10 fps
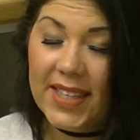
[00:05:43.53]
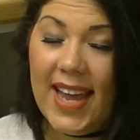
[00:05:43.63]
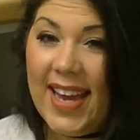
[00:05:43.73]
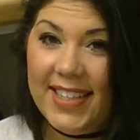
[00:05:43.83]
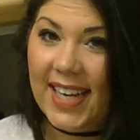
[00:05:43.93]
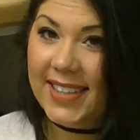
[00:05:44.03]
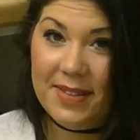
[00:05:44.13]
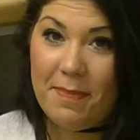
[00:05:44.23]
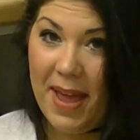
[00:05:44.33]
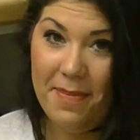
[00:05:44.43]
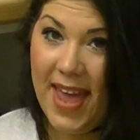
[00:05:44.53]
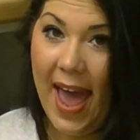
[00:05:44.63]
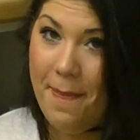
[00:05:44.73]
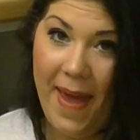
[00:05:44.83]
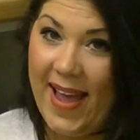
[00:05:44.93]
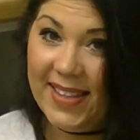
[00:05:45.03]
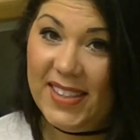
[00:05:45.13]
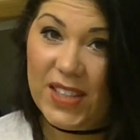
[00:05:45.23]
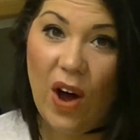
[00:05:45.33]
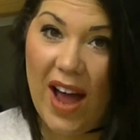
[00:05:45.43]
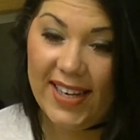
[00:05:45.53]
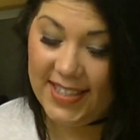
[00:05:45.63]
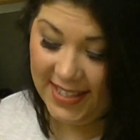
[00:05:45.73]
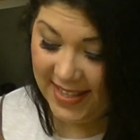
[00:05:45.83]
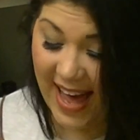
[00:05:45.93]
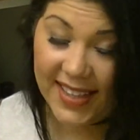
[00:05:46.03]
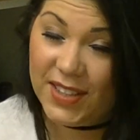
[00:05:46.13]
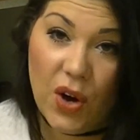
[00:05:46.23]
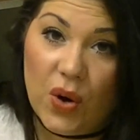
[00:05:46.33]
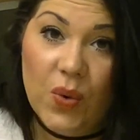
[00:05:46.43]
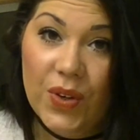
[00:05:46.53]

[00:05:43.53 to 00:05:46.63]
It doesn't make me happy inside, that's all.